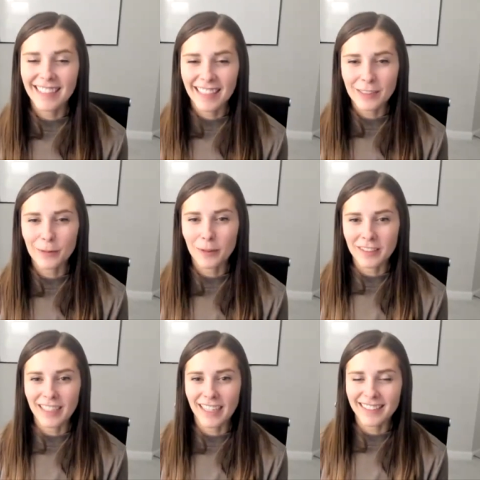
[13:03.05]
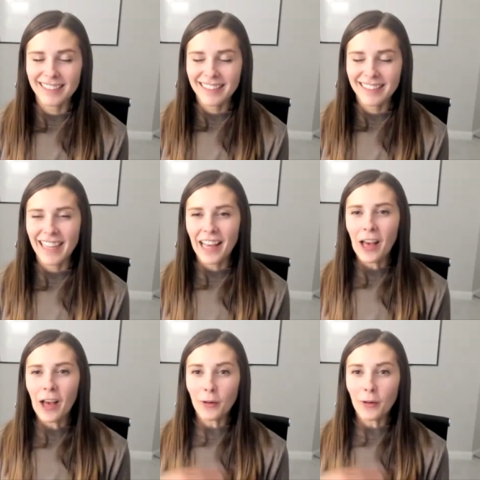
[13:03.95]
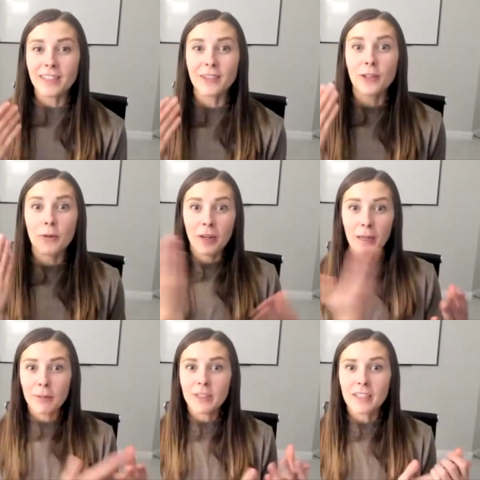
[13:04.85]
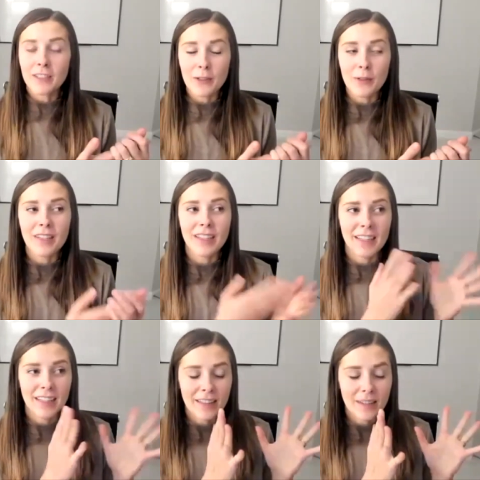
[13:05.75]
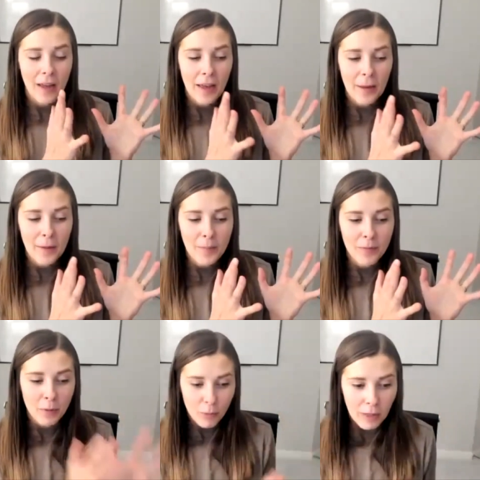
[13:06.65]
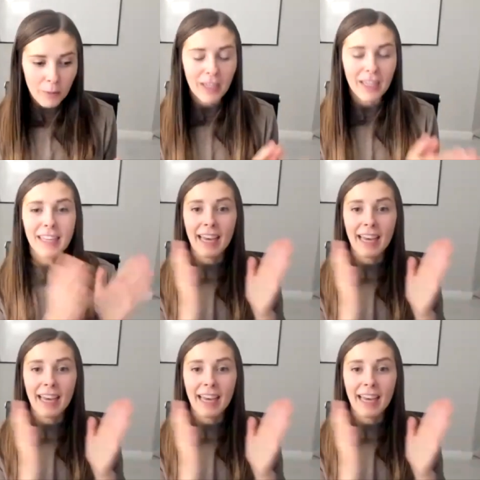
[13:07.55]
That's well said. Okay, so you were able to do the um, oh, running yeah.